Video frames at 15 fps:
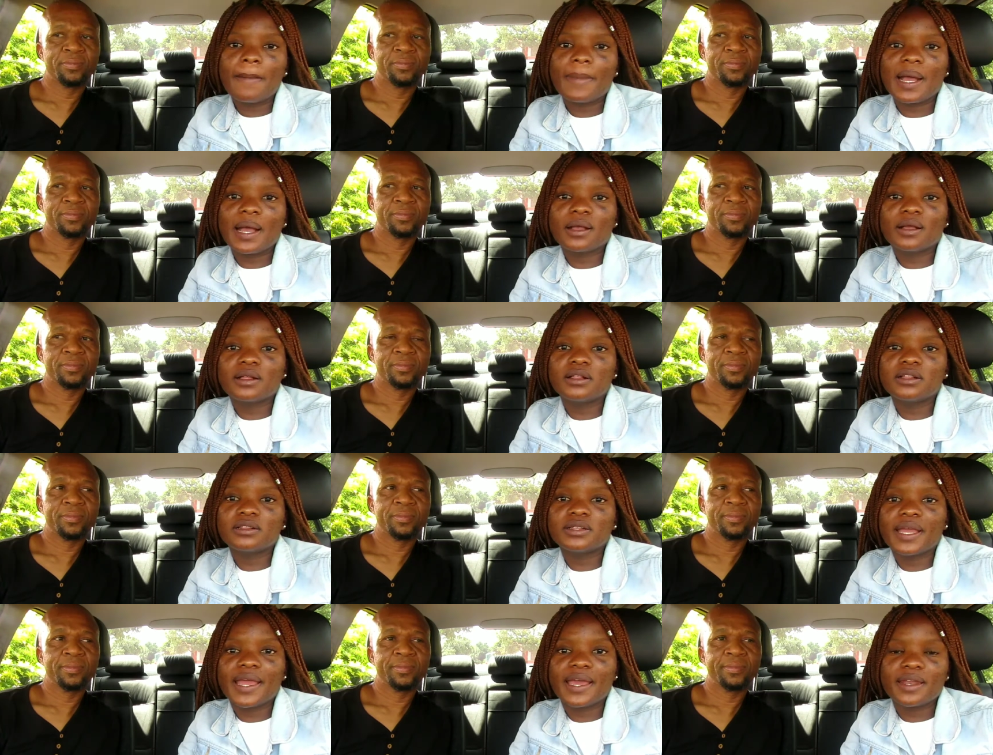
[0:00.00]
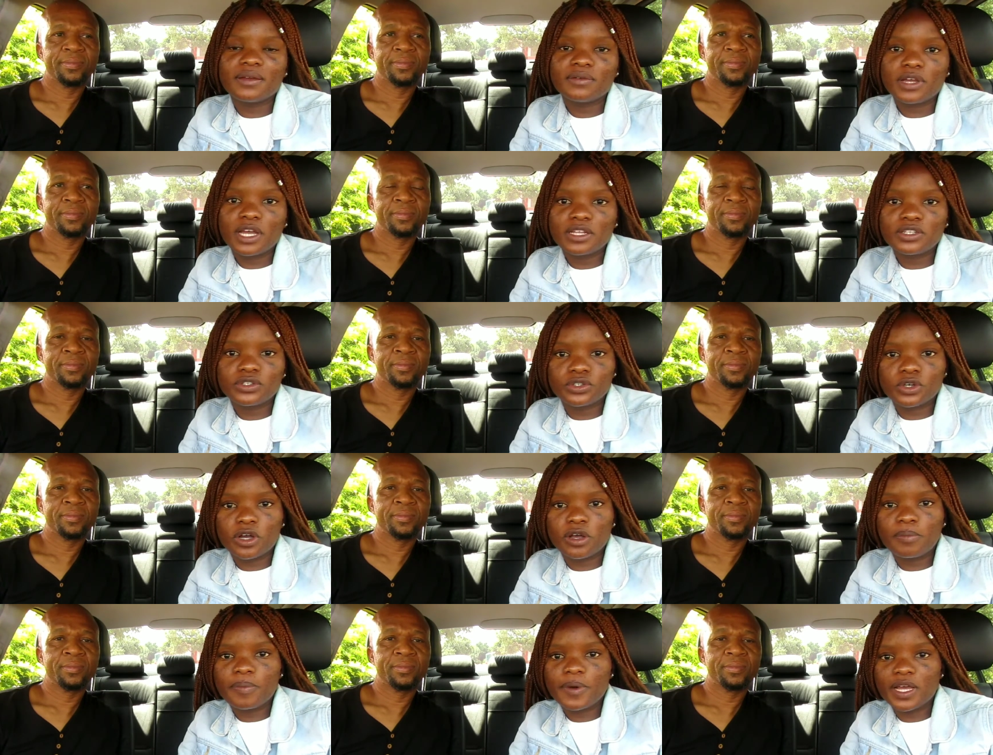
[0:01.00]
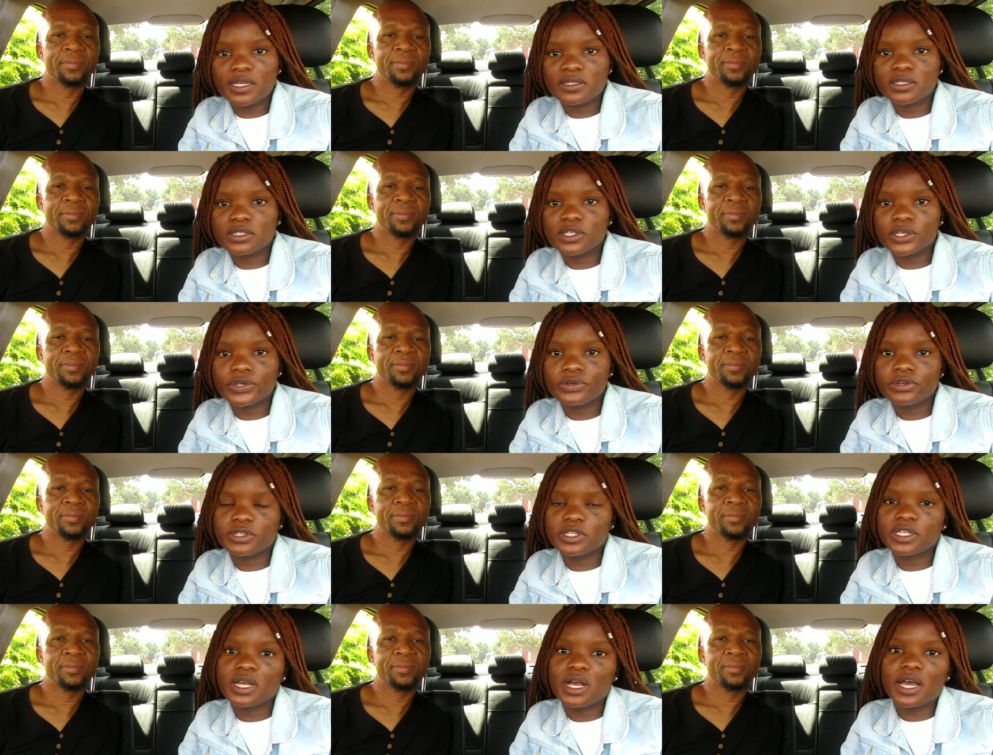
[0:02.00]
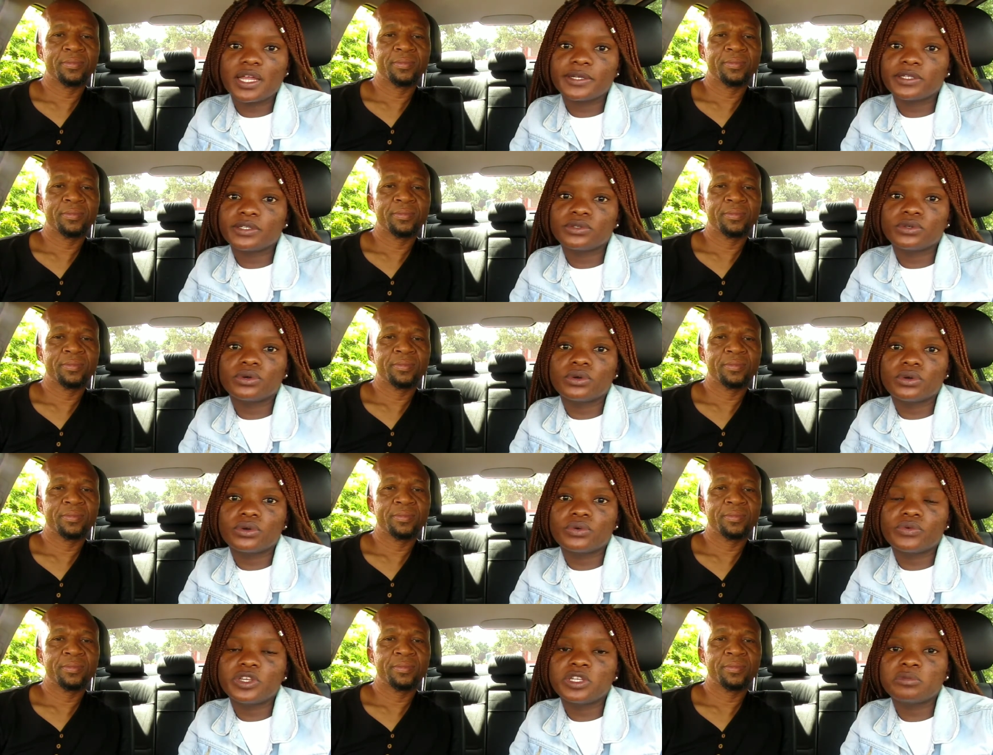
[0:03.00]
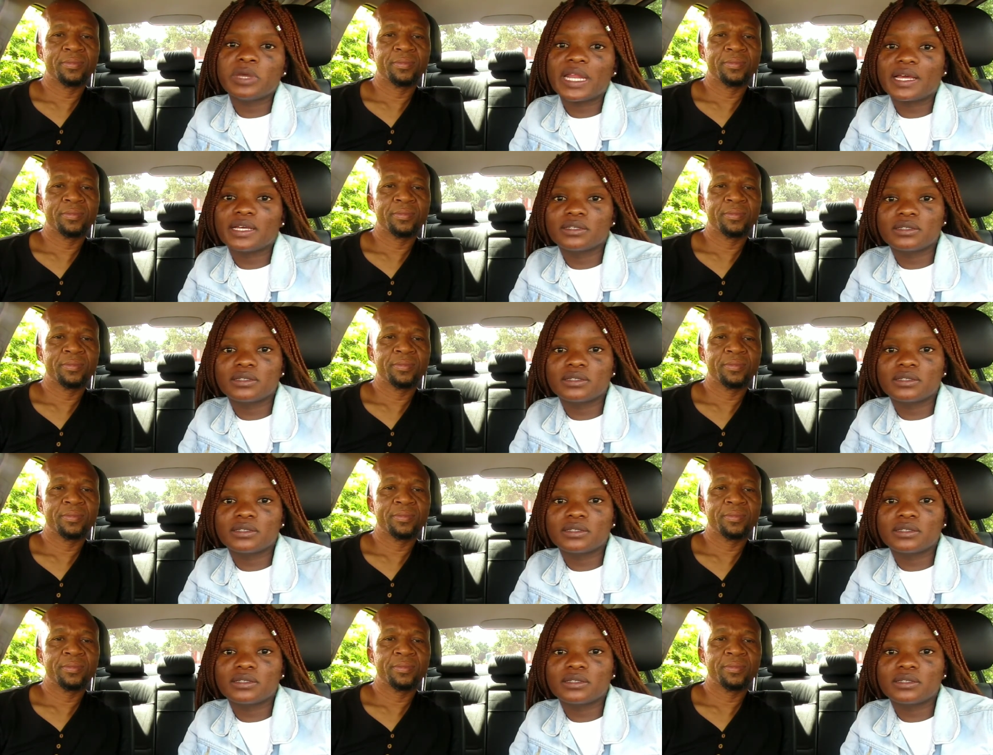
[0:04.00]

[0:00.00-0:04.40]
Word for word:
Speaker 1: my uncle had a, a, job as a security guard so which made us